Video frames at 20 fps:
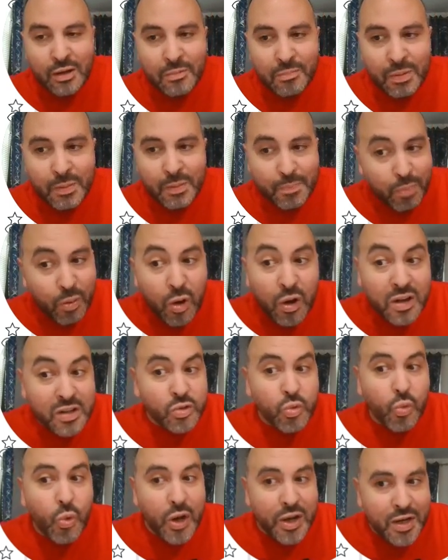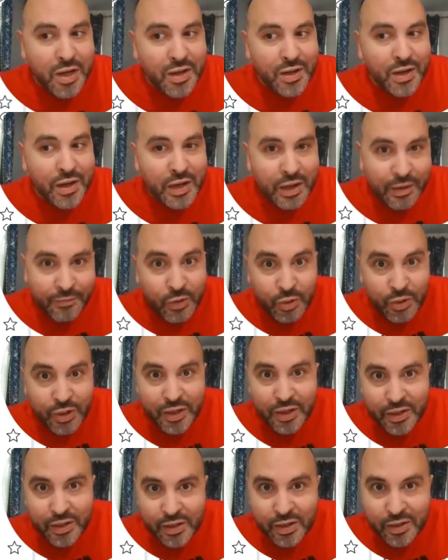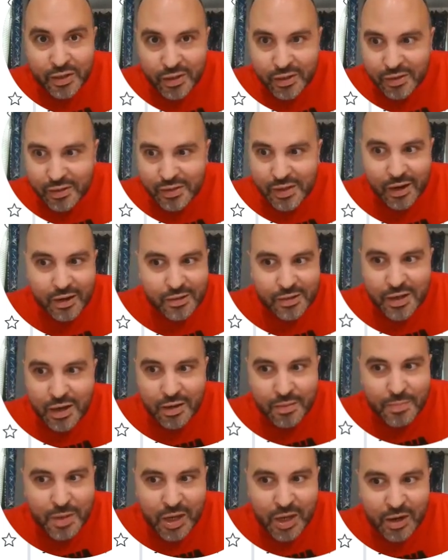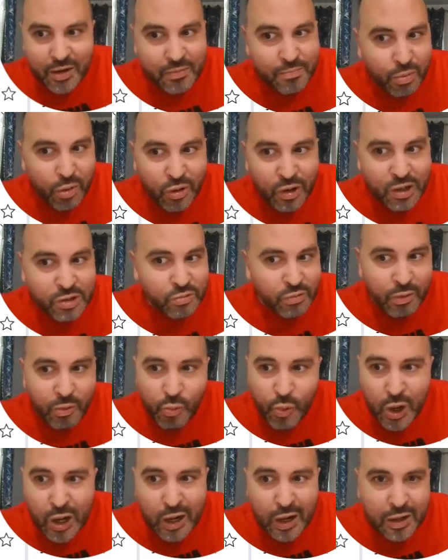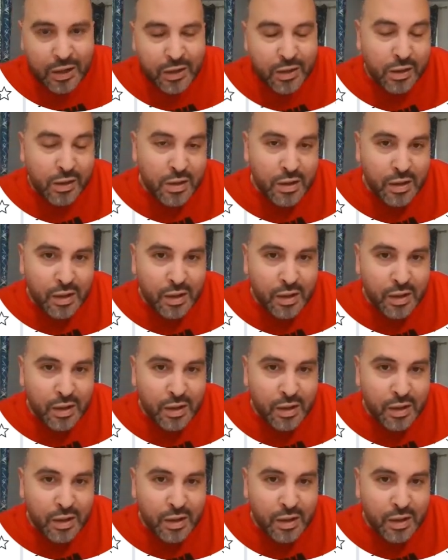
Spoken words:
But pause when needed if you need to take a minute and pause, rewind,